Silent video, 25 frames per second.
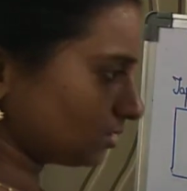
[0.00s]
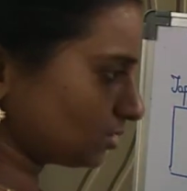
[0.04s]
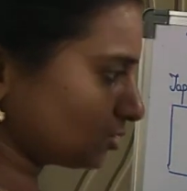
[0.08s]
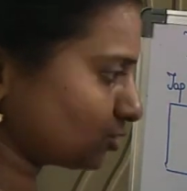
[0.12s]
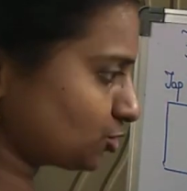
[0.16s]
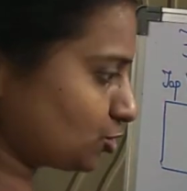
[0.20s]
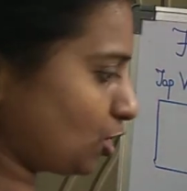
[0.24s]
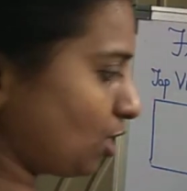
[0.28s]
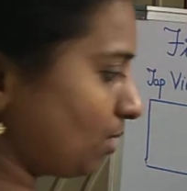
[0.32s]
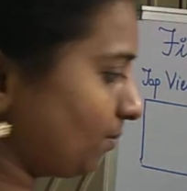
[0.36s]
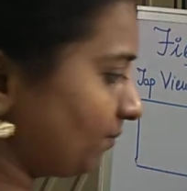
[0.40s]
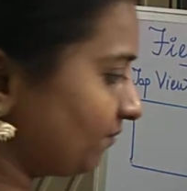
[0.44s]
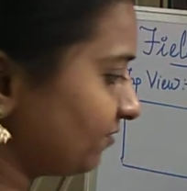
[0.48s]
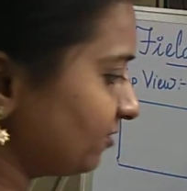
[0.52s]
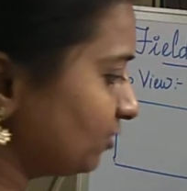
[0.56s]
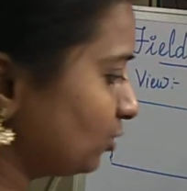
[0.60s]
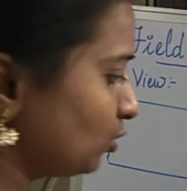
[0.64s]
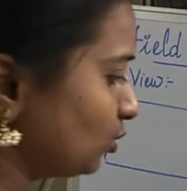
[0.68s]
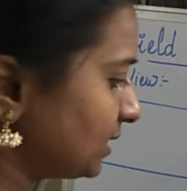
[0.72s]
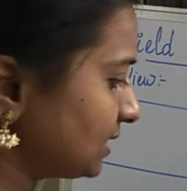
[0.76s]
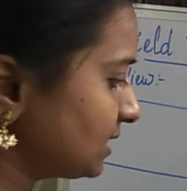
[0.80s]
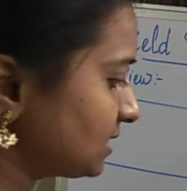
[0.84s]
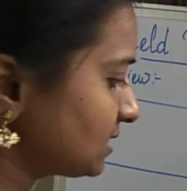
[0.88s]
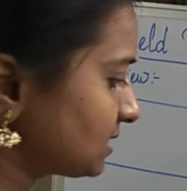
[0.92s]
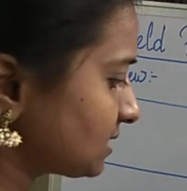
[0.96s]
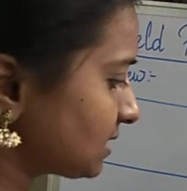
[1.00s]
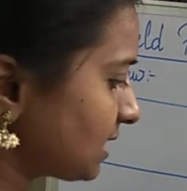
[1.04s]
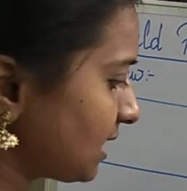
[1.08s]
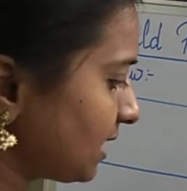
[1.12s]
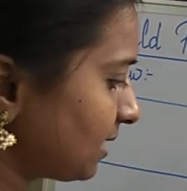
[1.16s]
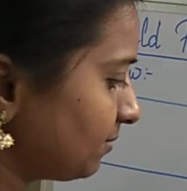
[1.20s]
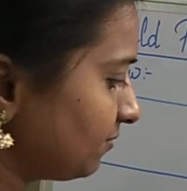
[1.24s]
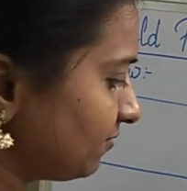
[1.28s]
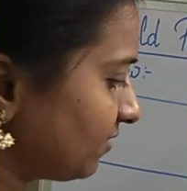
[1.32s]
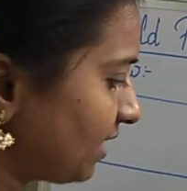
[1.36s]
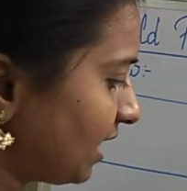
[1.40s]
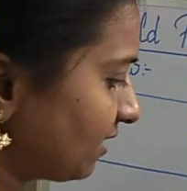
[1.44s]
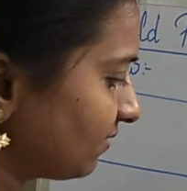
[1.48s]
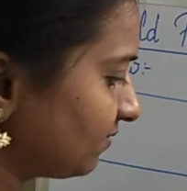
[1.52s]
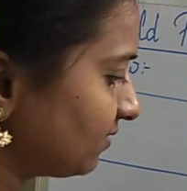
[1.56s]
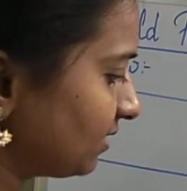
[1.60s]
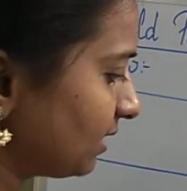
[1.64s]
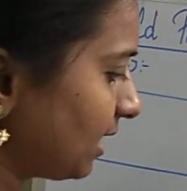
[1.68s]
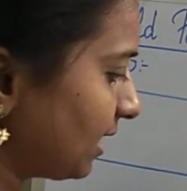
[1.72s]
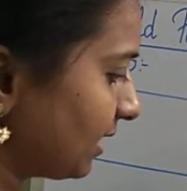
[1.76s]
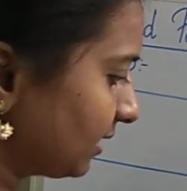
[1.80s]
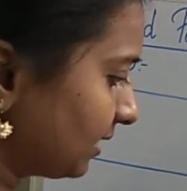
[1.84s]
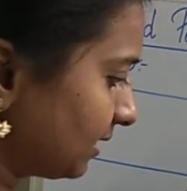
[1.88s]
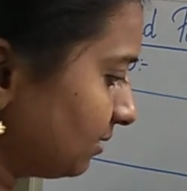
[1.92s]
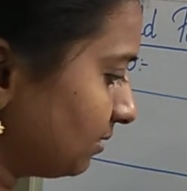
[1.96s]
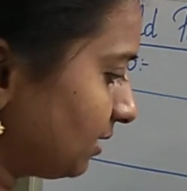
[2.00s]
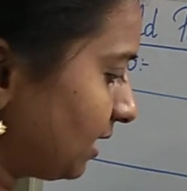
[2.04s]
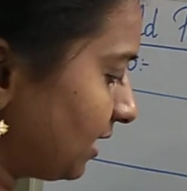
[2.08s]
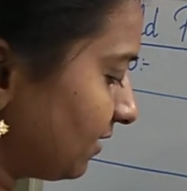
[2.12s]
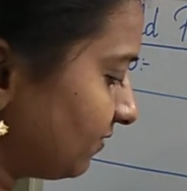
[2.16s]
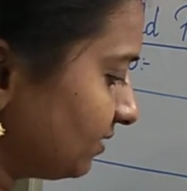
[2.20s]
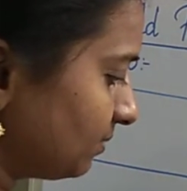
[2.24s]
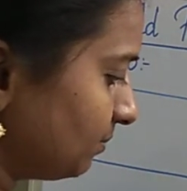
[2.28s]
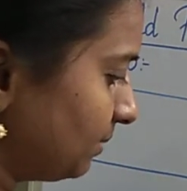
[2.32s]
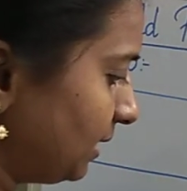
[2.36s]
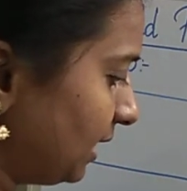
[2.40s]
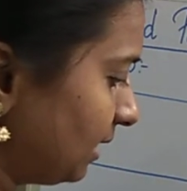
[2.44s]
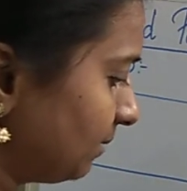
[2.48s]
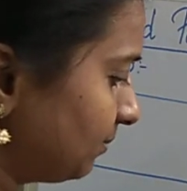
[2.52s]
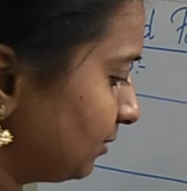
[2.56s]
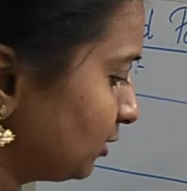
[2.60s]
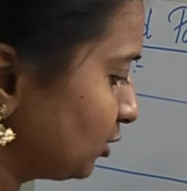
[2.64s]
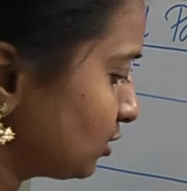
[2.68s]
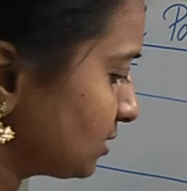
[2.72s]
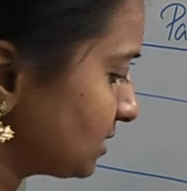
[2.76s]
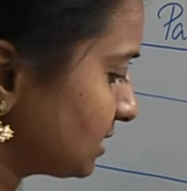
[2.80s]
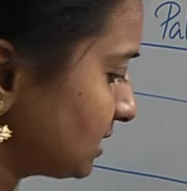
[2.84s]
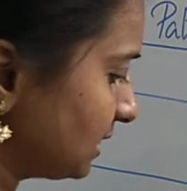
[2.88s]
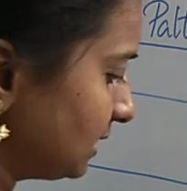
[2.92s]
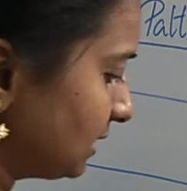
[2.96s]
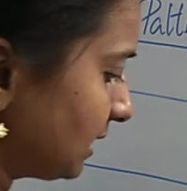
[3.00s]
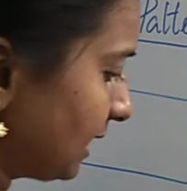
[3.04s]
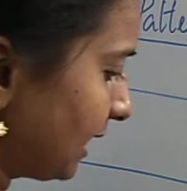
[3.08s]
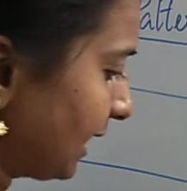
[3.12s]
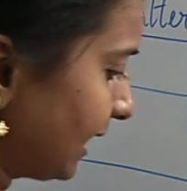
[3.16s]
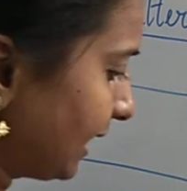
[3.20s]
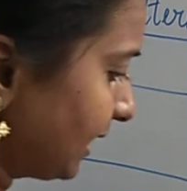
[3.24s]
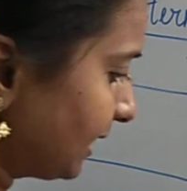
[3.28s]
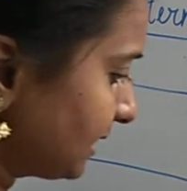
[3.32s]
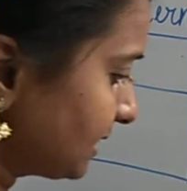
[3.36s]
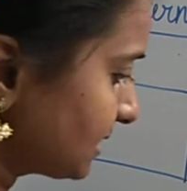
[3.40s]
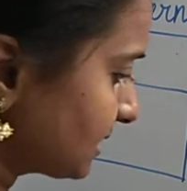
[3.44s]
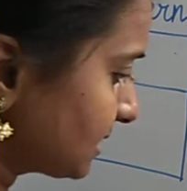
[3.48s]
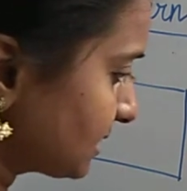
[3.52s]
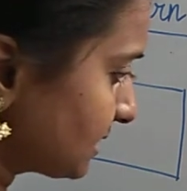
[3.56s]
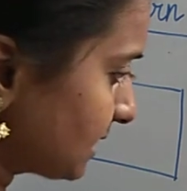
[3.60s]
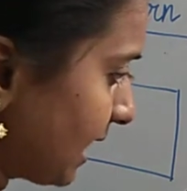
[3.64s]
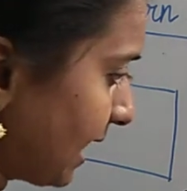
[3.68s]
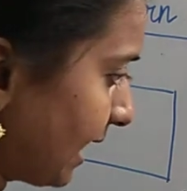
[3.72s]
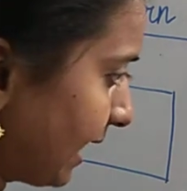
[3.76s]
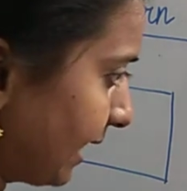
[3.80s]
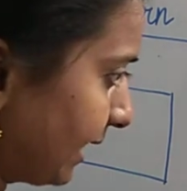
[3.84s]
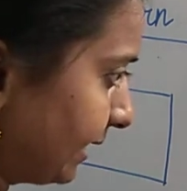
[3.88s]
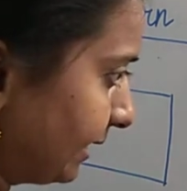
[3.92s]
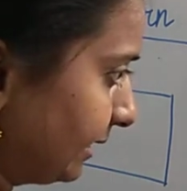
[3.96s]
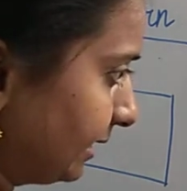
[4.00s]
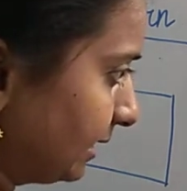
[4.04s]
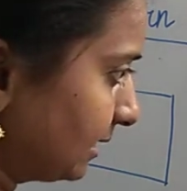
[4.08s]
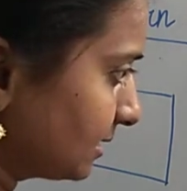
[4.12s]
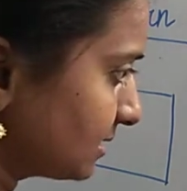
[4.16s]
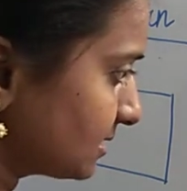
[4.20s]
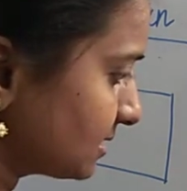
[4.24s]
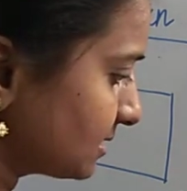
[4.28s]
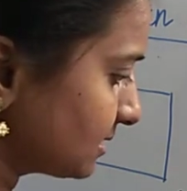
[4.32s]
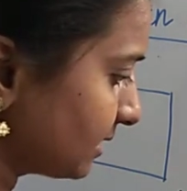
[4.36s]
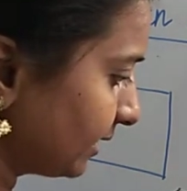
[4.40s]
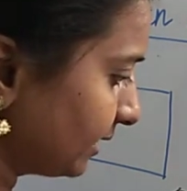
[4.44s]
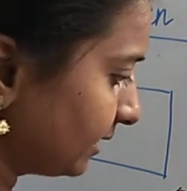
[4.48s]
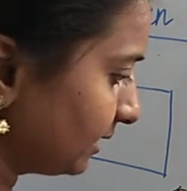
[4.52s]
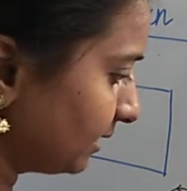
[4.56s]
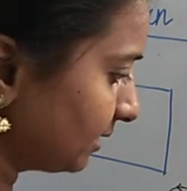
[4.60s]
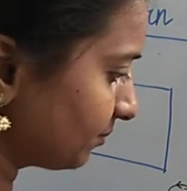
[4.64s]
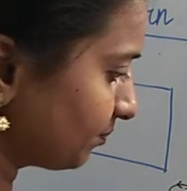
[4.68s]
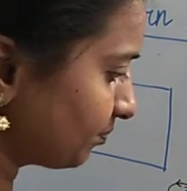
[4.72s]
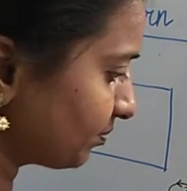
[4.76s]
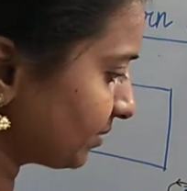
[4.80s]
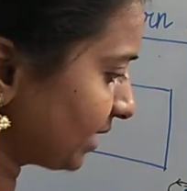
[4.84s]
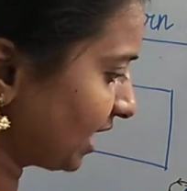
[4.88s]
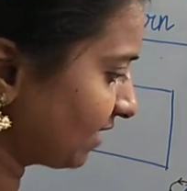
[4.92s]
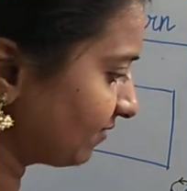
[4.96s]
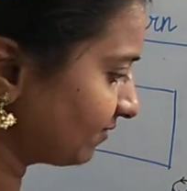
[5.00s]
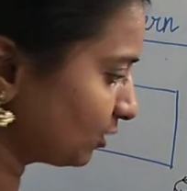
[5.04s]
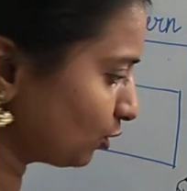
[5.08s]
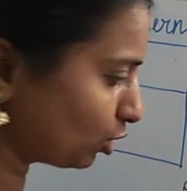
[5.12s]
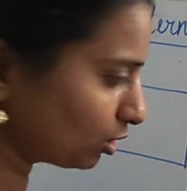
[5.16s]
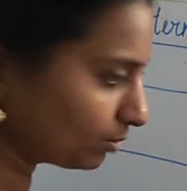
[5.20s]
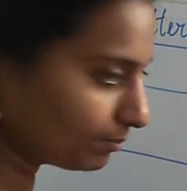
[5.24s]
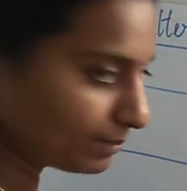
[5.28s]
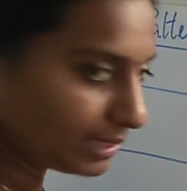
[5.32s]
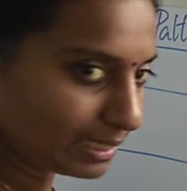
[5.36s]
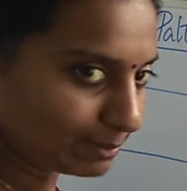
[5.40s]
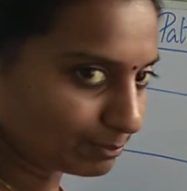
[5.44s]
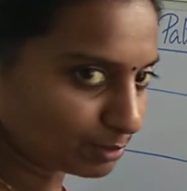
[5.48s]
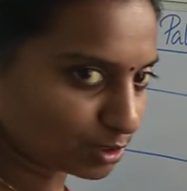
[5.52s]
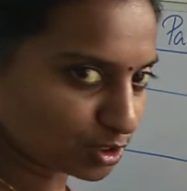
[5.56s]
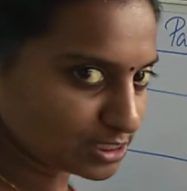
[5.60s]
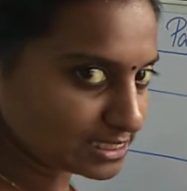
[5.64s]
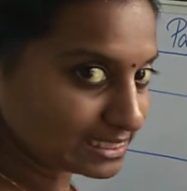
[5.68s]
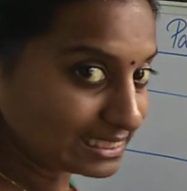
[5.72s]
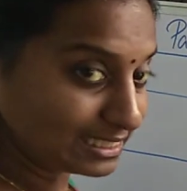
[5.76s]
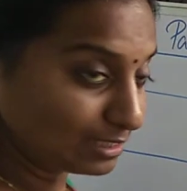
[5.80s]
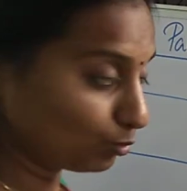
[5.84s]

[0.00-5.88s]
top view is I will be able to see the X and Z. I will not be able to see